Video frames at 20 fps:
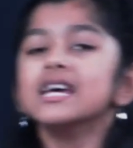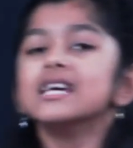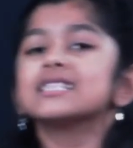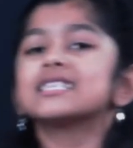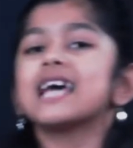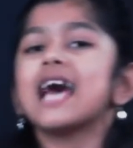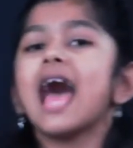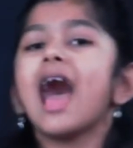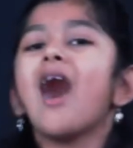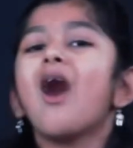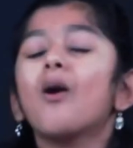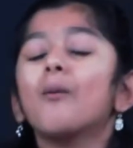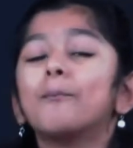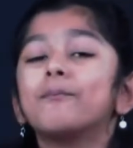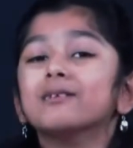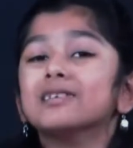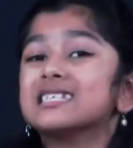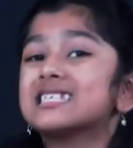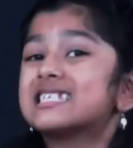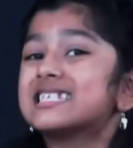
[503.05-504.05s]
to
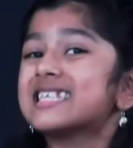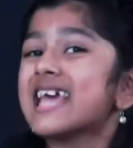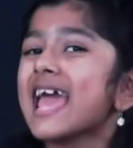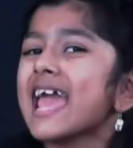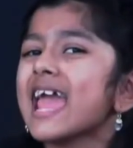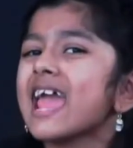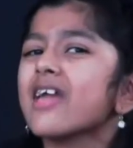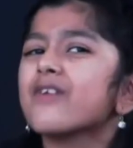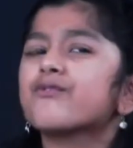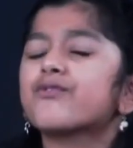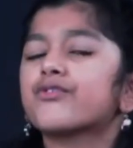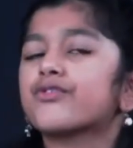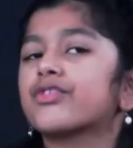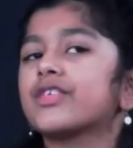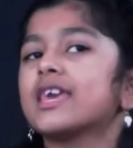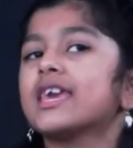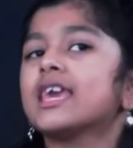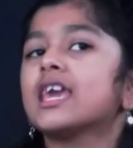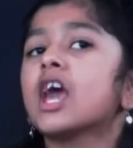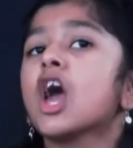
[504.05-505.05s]
help save
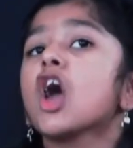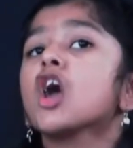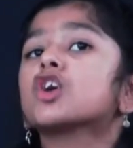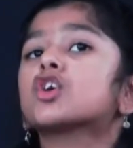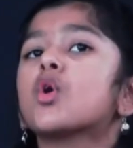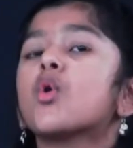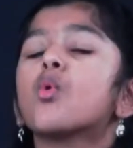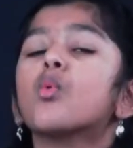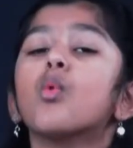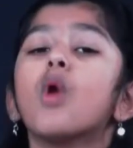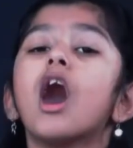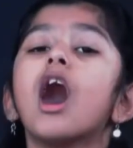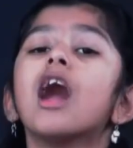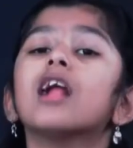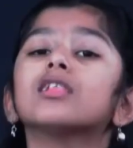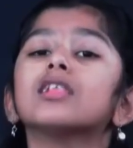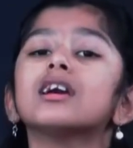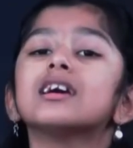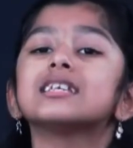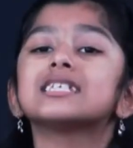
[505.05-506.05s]
the
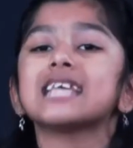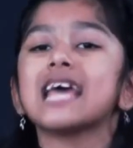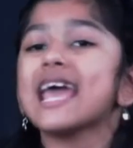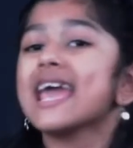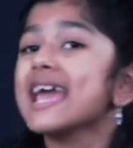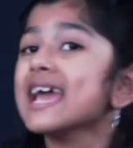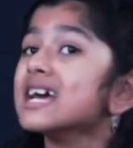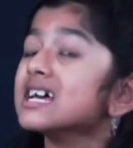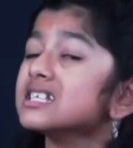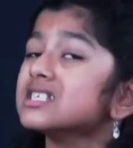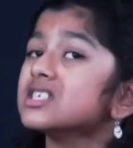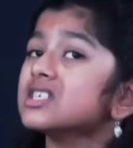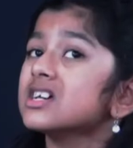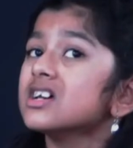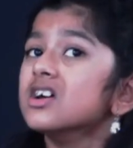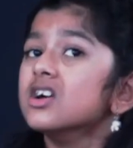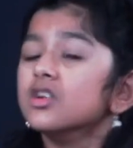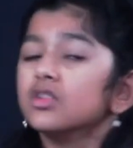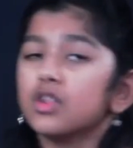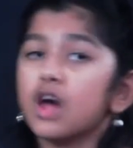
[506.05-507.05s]
koalas and
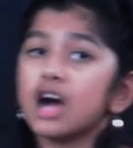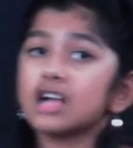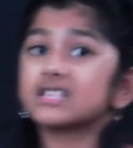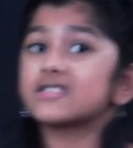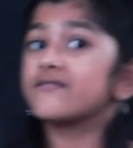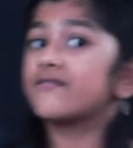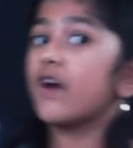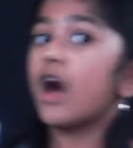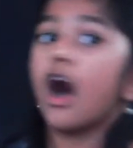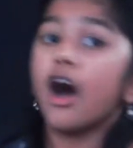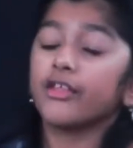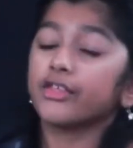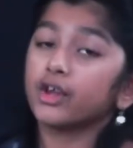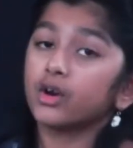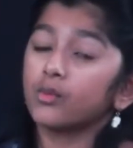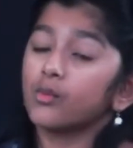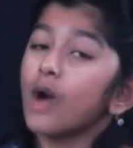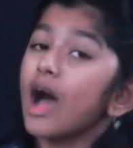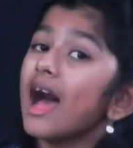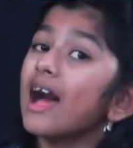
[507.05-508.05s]
lots of
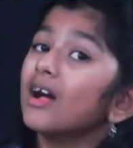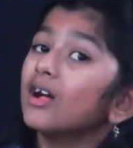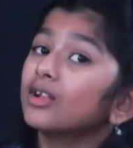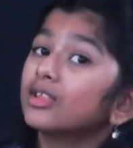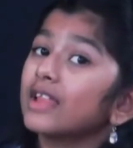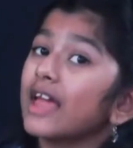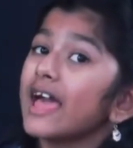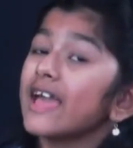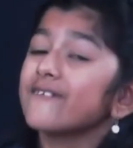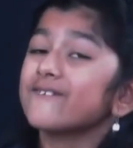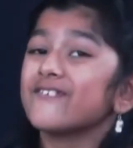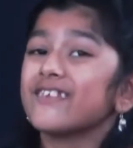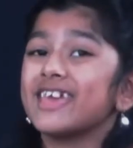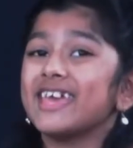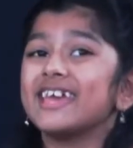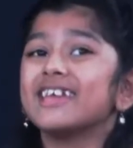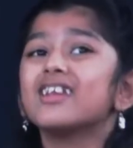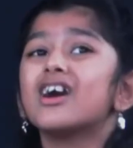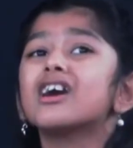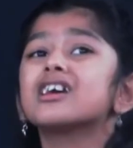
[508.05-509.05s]
other wildlife
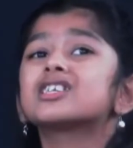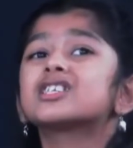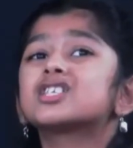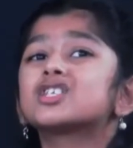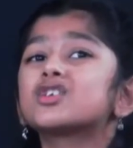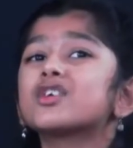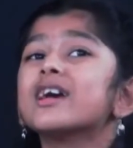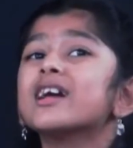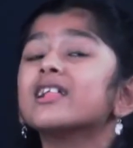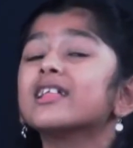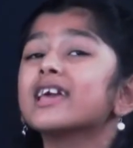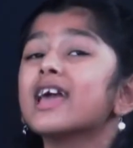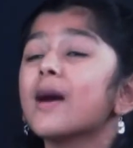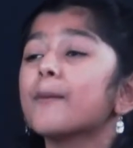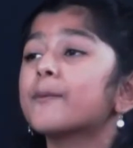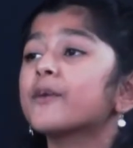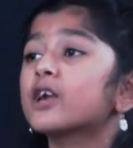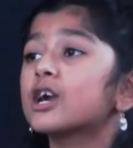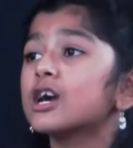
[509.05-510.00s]
in Australia